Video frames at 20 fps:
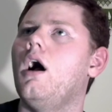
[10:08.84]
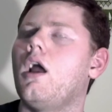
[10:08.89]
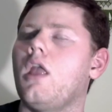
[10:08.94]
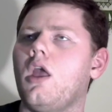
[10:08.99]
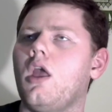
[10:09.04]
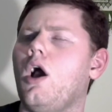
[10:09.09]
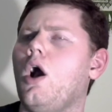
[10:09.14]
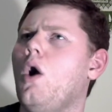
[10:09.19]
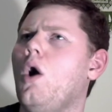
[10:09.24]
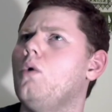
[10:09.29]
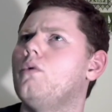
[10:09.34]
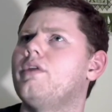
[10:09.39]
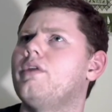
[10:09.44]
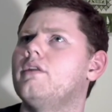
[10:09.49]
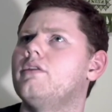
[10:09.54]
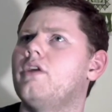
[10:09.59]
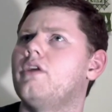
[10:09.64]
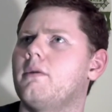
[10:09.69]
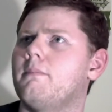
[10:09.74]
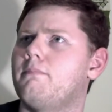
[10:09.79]
Oh,
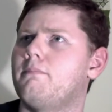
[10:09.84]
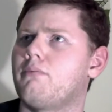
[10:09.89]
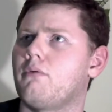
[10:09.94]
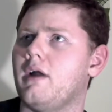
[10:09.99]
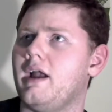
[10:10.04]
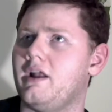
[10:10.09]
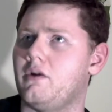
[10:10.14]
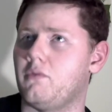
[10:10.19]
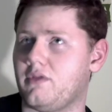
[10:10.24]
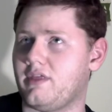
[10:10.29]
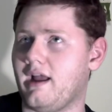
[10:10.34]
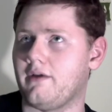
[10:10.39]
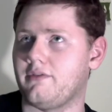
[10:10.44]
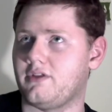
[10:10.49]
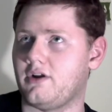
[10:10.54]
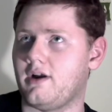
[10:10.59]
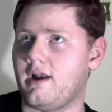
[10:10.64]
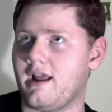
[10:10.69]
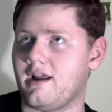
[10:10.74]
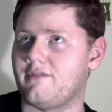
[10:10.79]
they're bred without
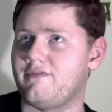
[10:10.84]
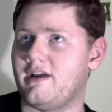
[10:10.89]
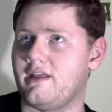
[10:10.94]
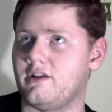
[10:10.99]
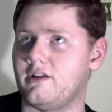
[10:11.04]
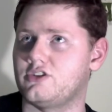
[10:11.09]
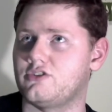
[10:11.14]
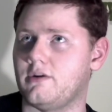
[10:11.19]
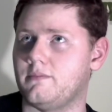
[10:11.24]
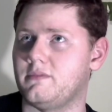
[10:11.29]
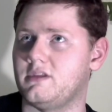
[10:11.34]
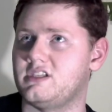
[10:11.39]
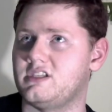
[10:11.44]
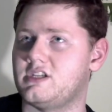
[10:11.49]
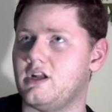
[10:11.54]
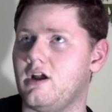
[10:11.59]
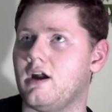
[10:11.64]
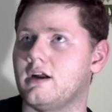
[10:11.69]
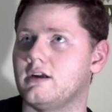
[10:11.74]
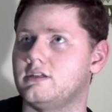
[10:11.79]
their neck feathers from the
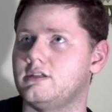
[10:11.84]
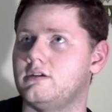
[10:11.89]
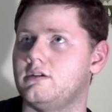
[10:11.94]
start.